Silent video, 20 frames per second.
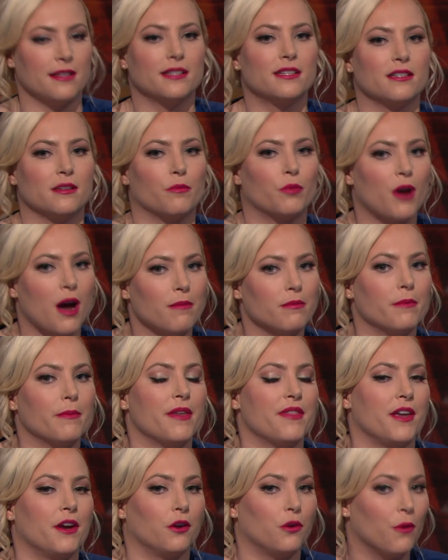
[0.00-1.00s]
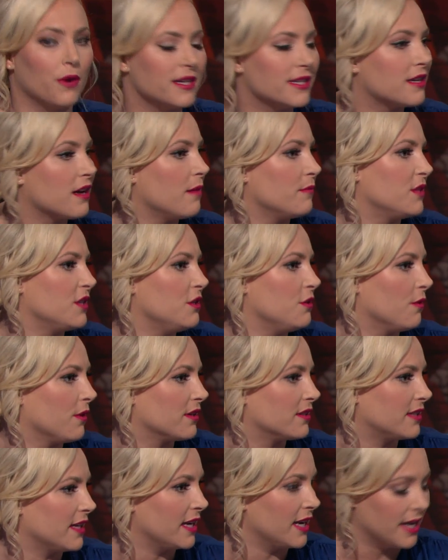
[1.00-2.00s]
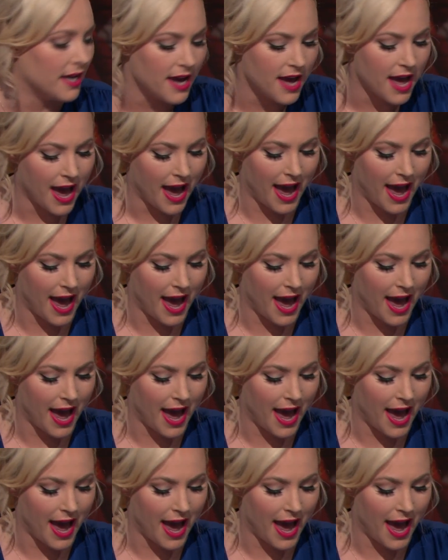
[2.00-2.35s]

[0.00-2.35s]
this is a problem, and they are going to come to New York City